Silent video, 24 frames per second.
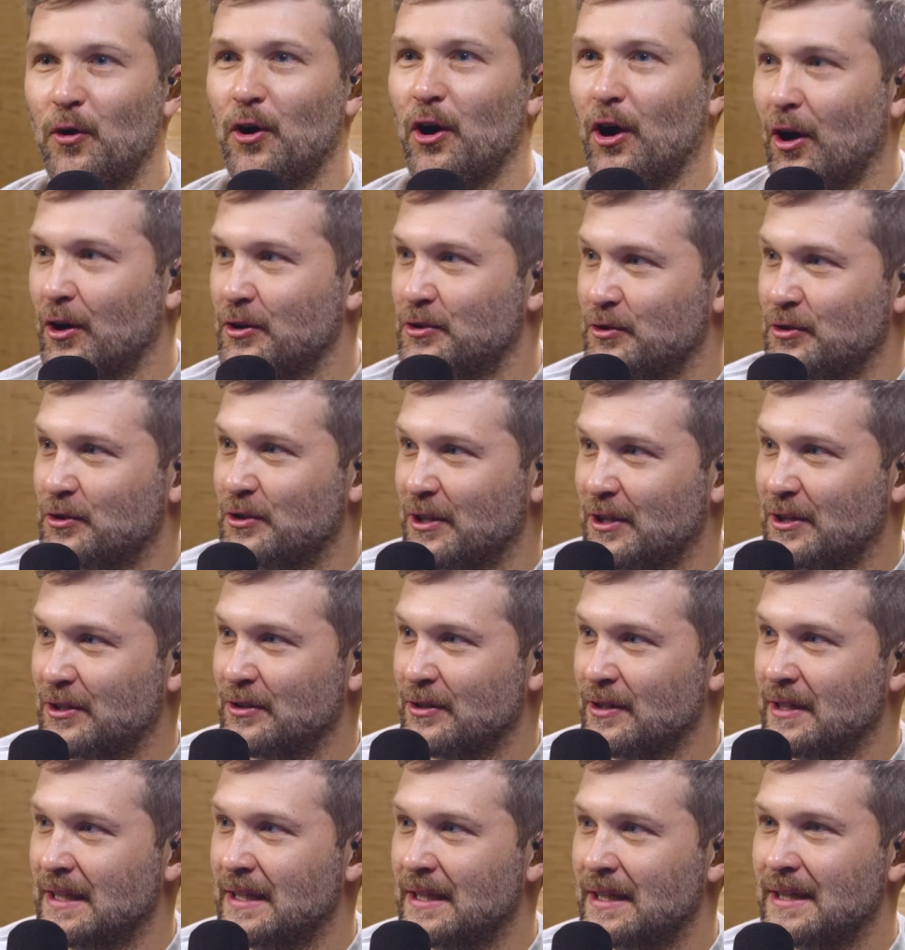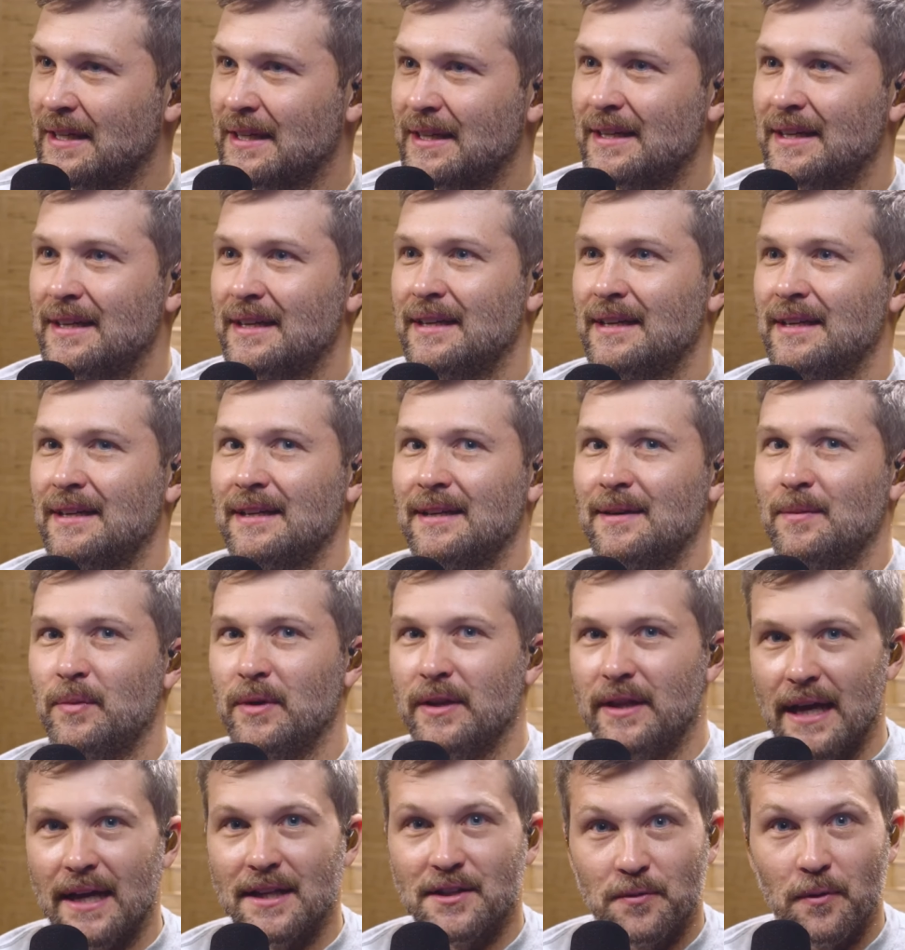contradictory. But
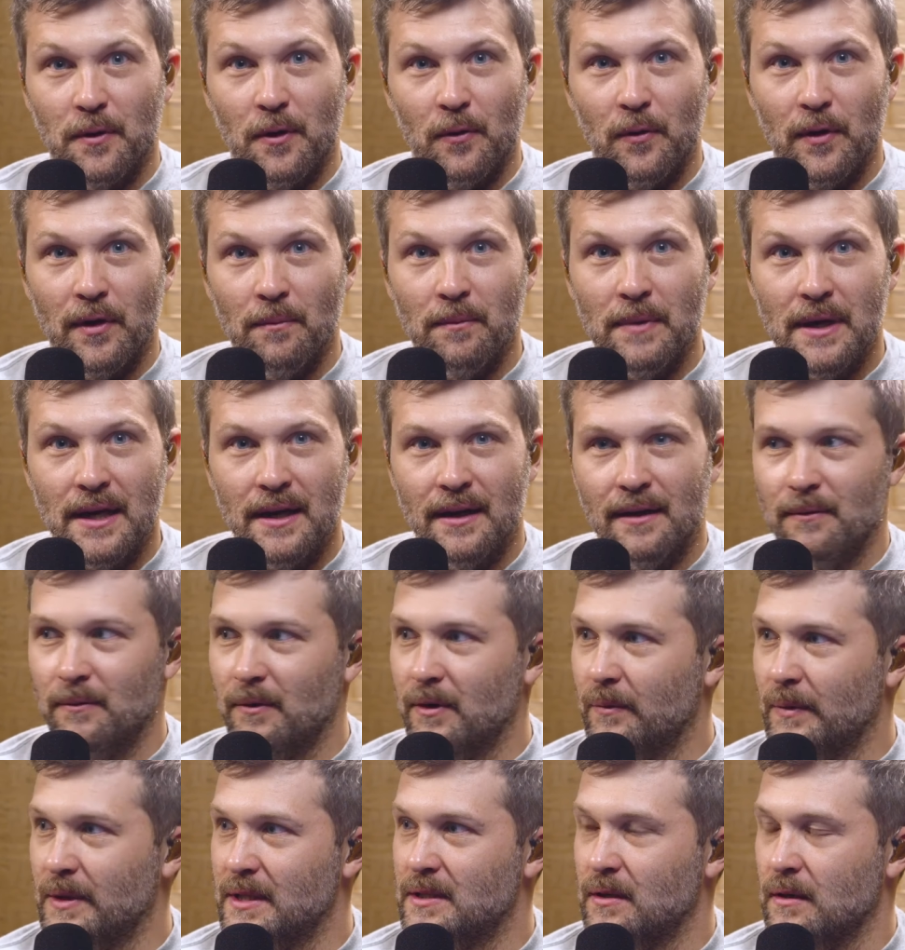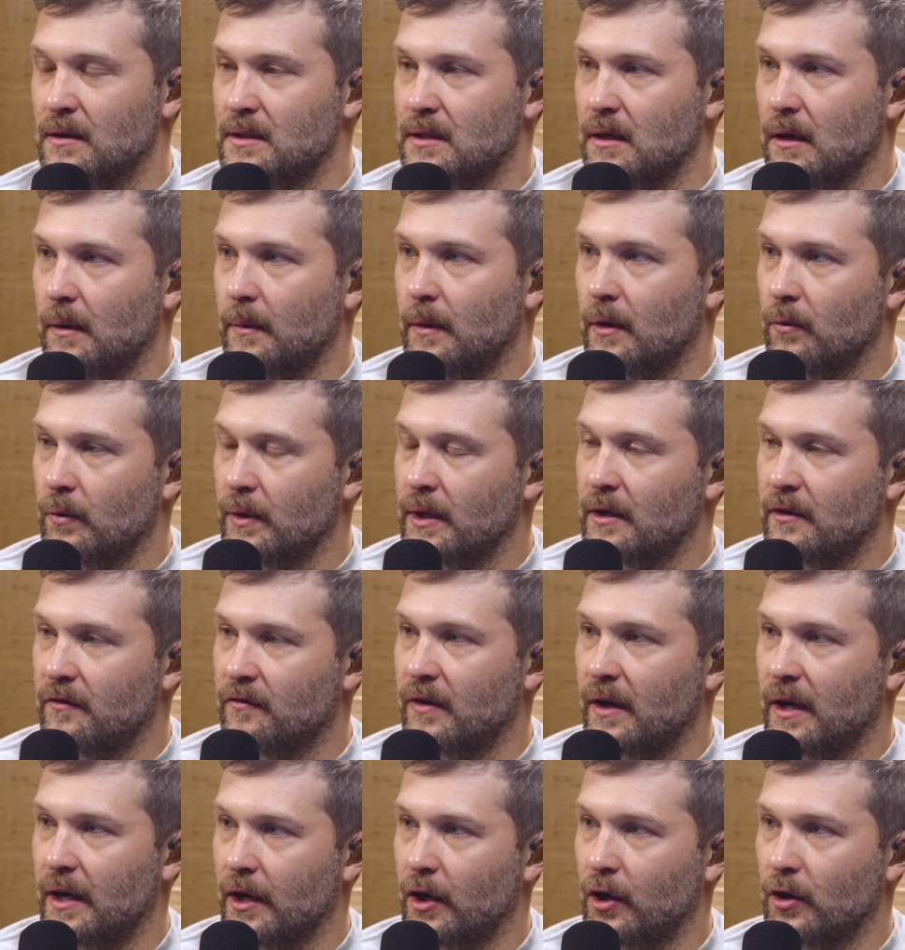that's what we yeah. mean when we start talking about
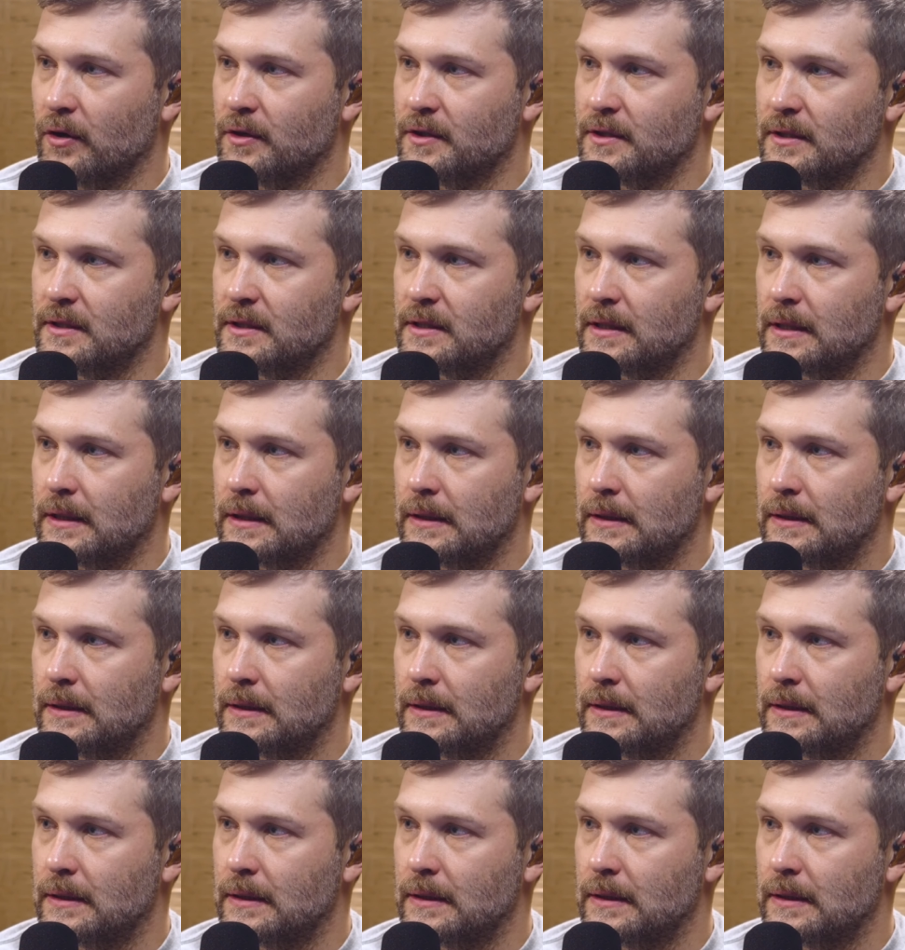redefining urgency.